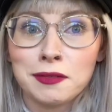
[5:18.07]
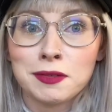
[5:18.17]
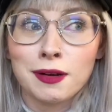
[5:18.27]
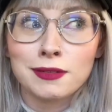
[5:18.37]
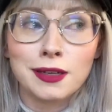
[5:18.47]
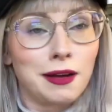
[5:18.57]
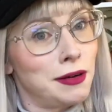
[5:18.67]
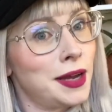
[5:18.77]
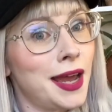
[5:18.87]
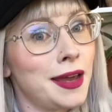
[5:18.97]
So I was like,
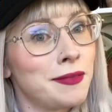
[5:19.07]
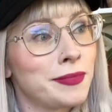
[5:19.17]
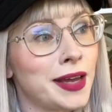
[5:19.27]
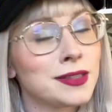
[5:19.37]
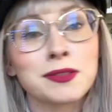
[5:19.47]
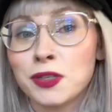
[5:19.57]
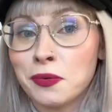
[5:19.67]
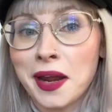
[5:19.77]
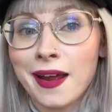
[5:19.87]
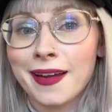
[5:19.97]
okay, that's
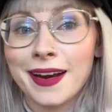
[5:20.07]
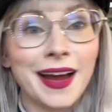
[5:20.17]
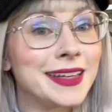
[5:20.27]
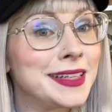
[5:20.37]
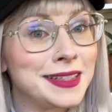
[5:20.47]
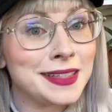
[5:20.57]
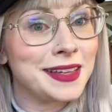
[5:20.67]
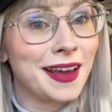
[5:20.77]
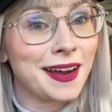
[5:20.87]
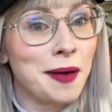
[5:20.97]
unique, and I didn't see
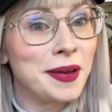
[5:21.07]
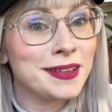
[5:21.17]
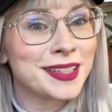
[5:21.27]
that coming.